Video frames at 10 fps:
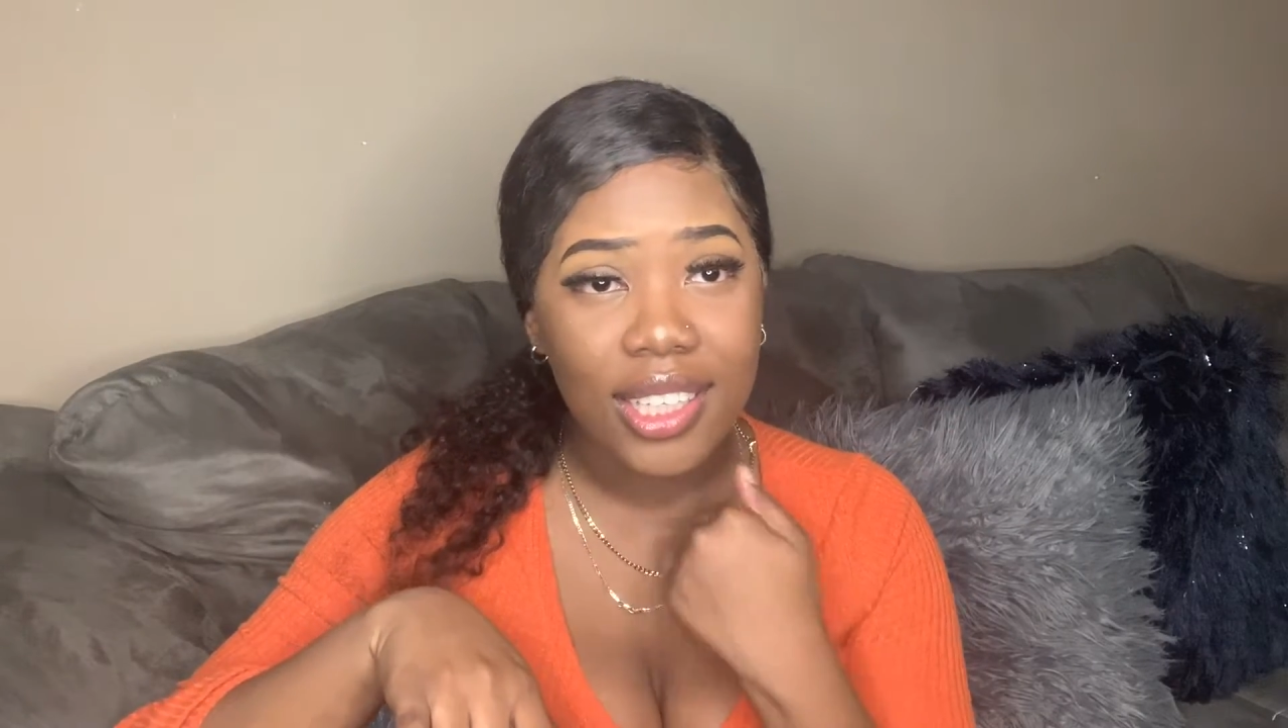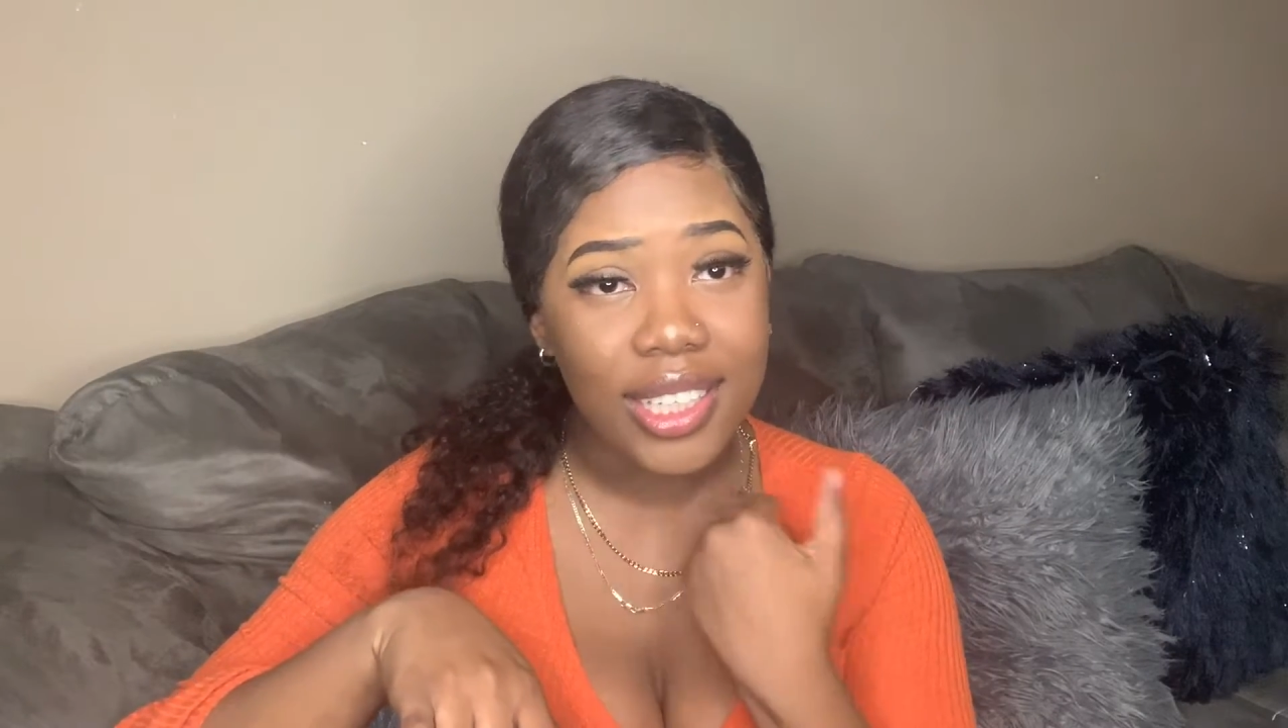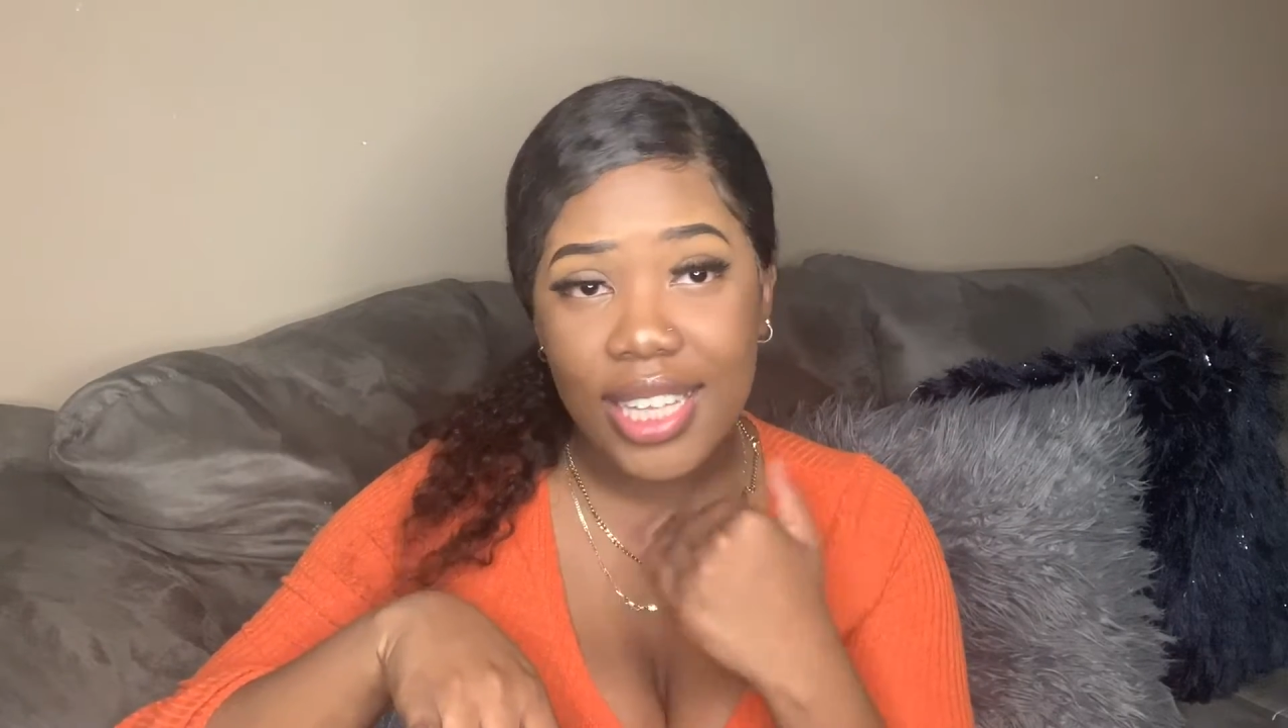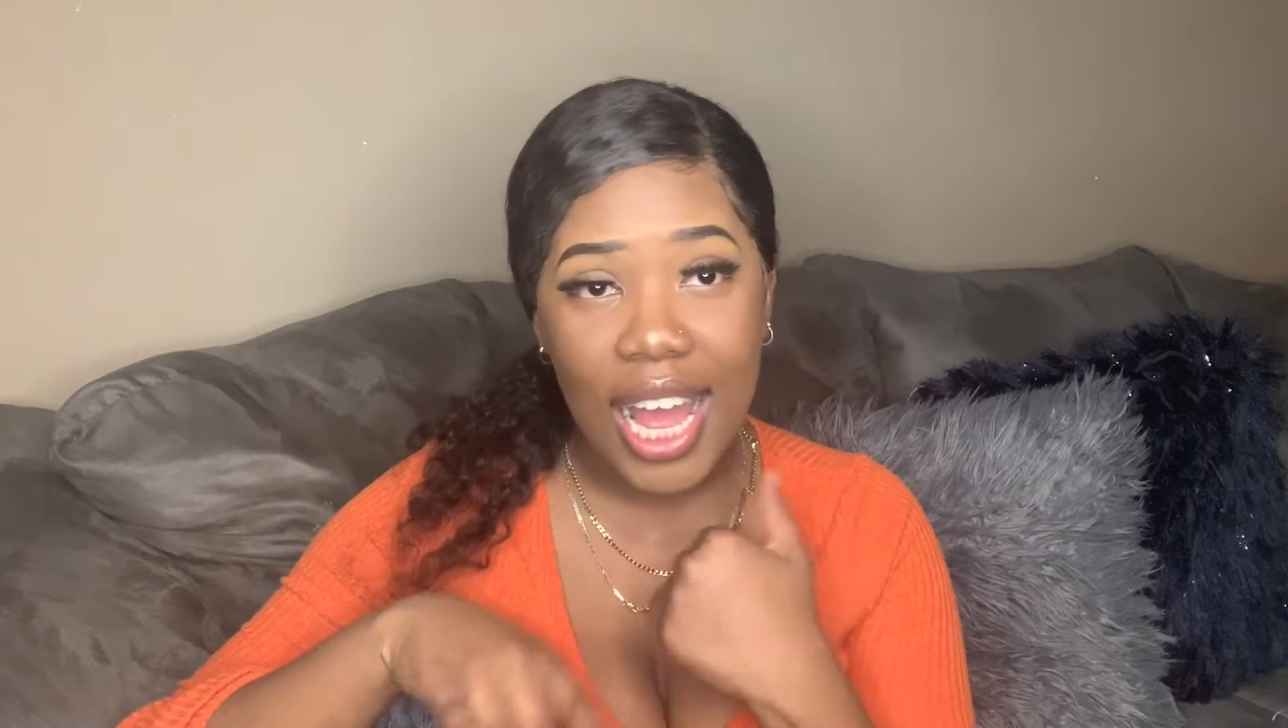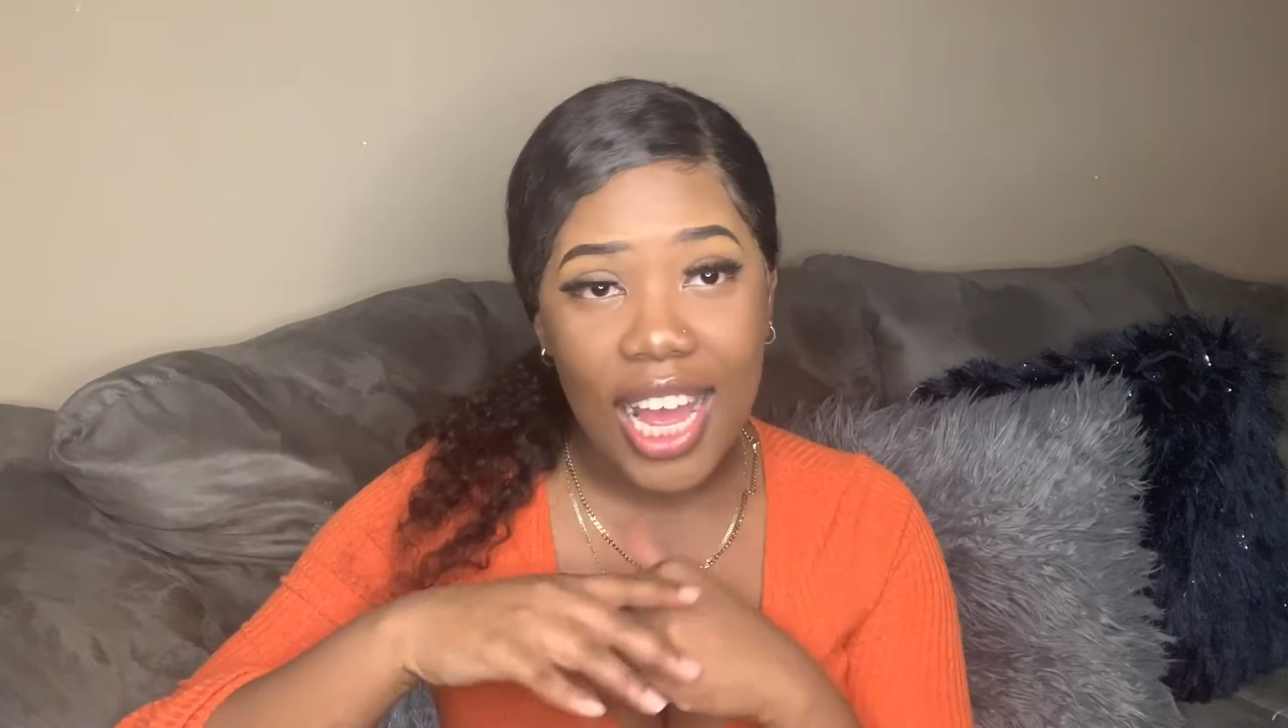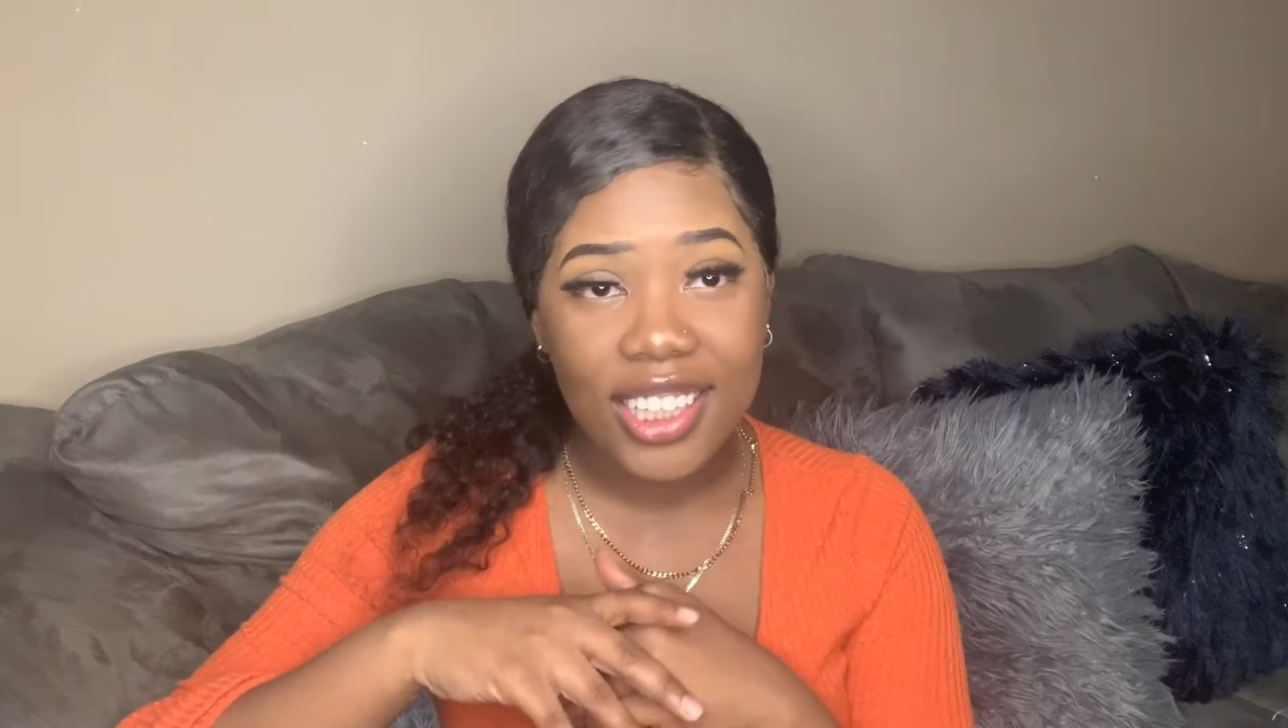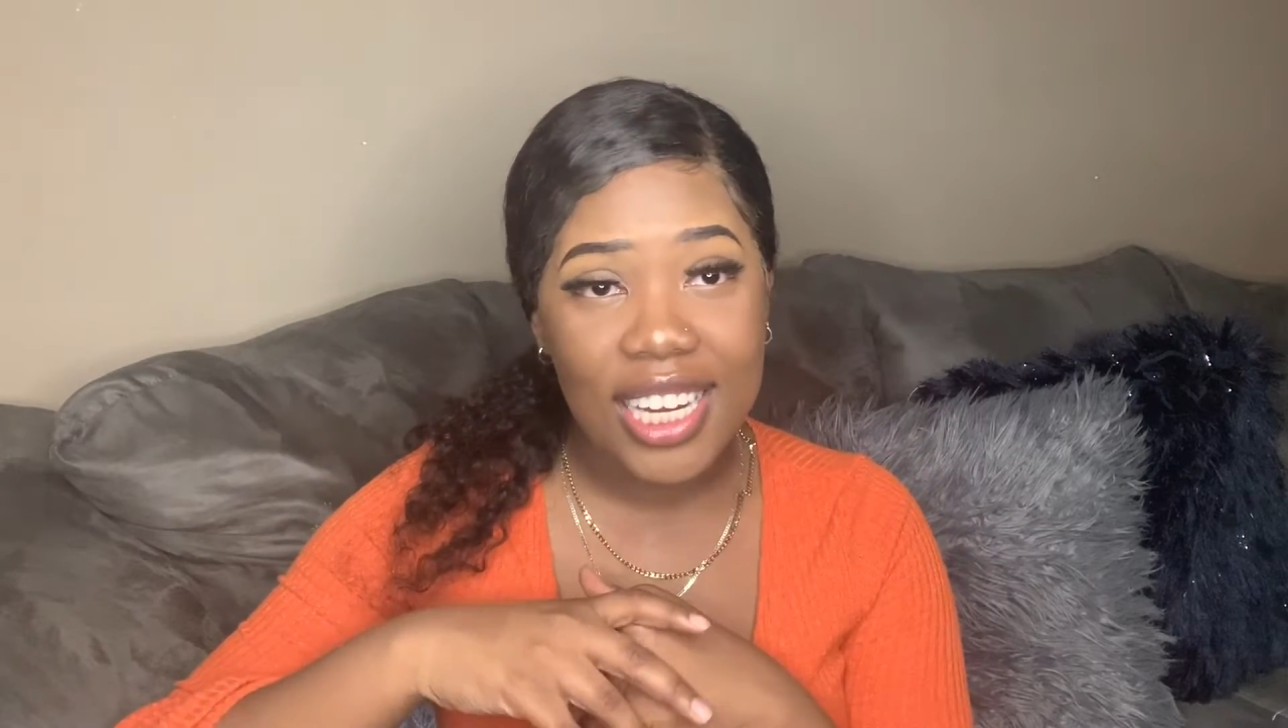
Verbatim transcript: nah,